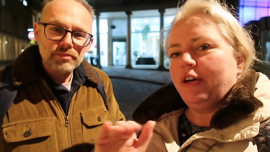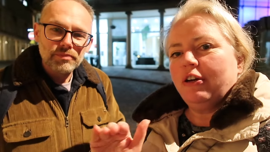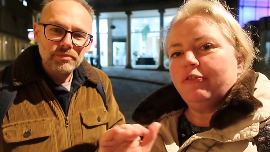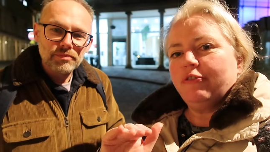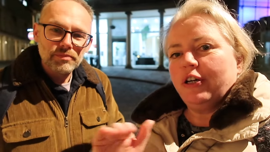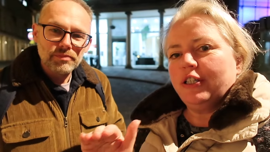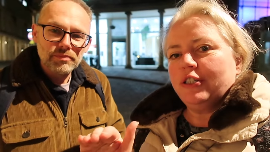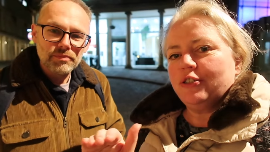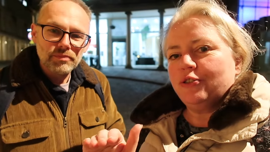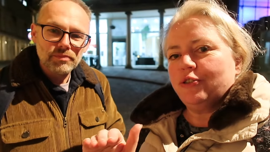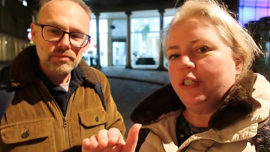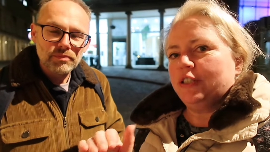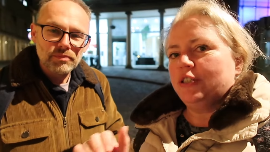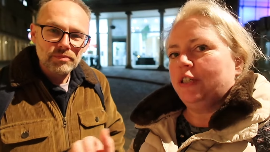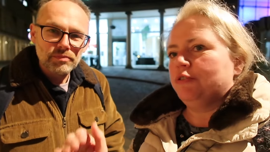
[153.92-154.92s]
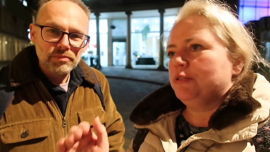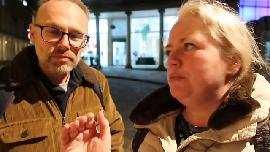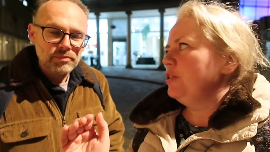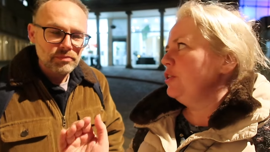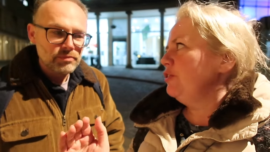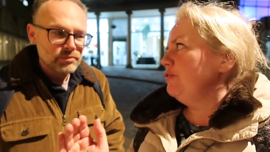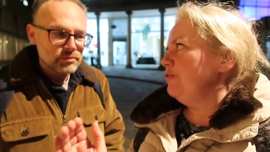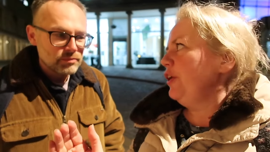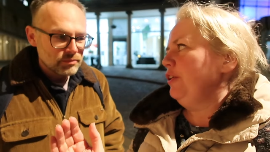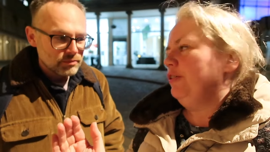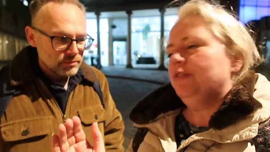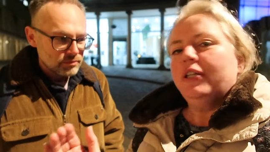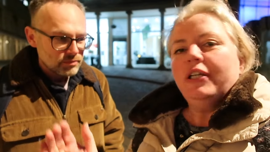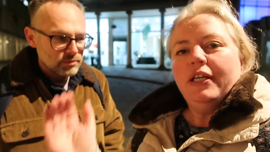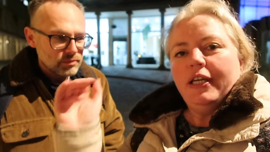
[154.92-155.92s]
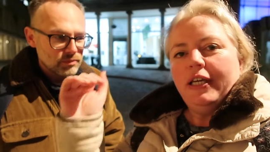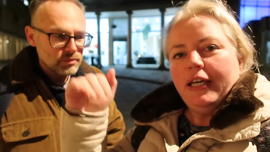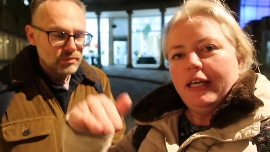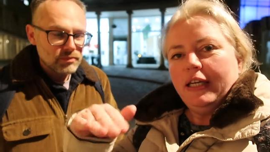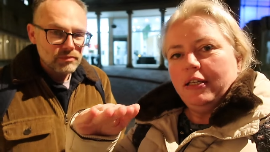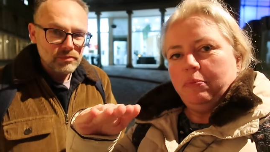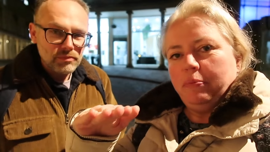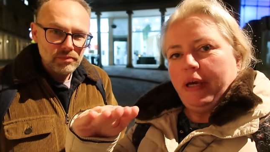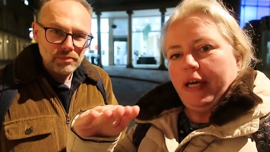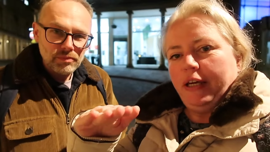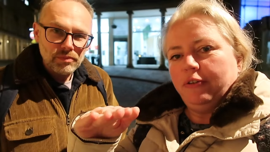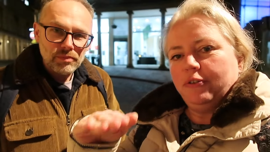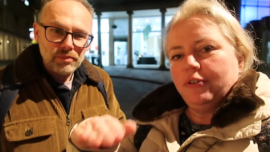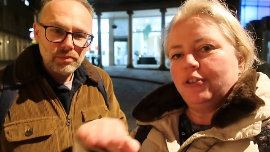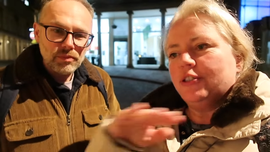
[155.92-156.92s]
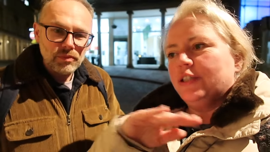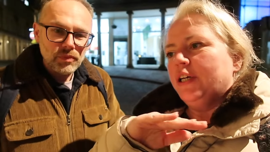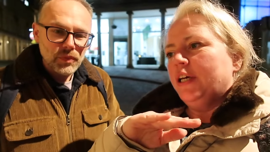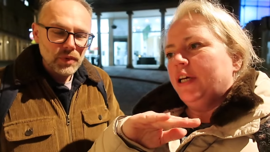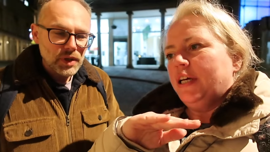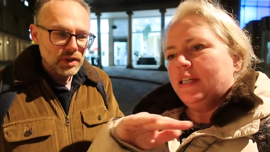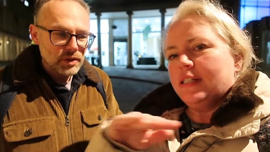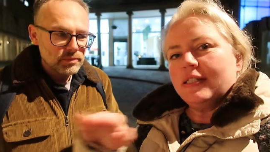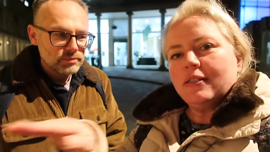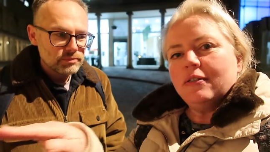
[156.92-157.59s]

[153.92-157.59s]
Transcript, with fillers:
Speaker 1: Very, very strict. You have to put your phone in a pouch. It's